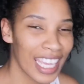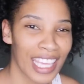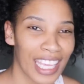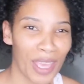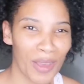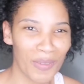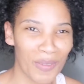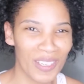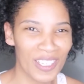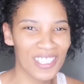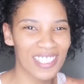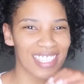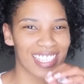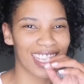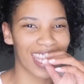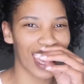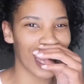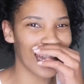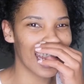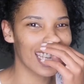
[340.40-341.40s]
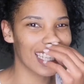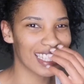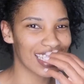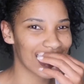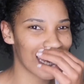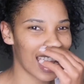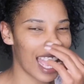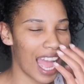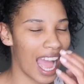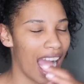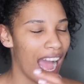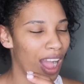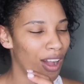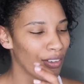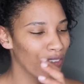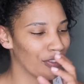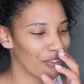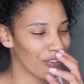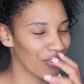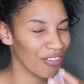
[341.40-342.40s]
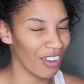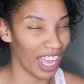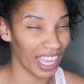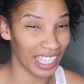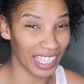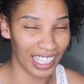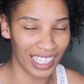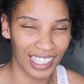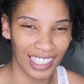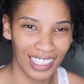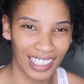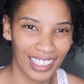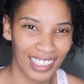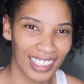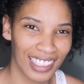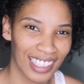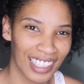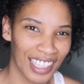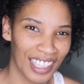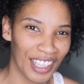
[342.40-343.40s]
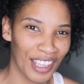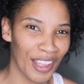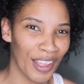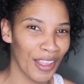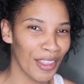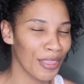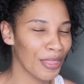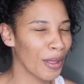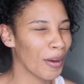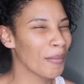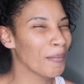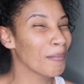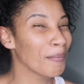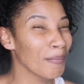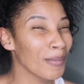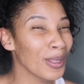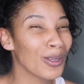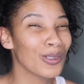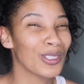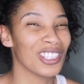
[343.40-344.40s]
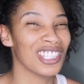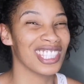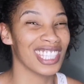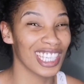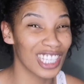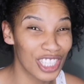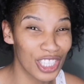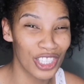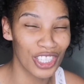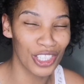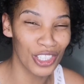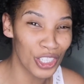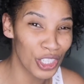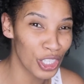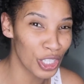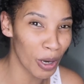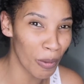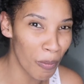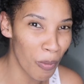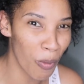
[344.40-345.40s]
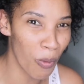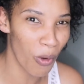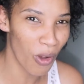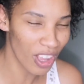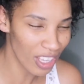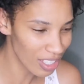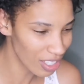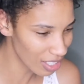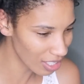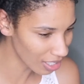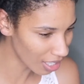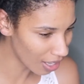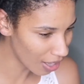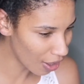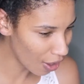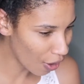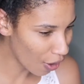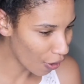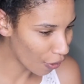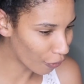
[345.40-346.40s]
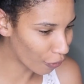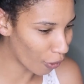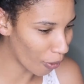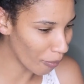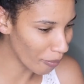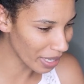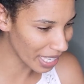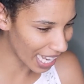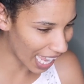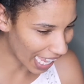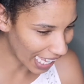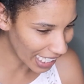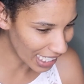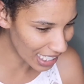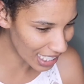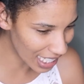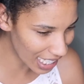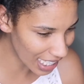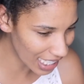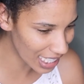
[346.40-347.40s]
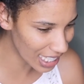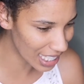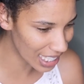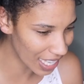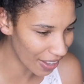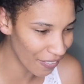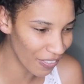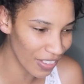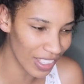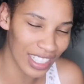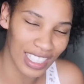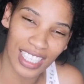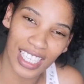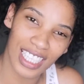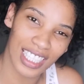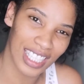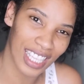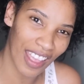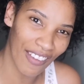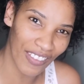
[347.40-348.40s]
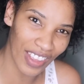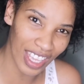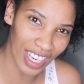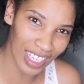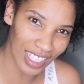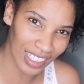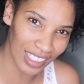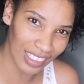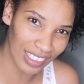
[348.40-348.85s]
Can we just get into how fire the musicianship was from 1977?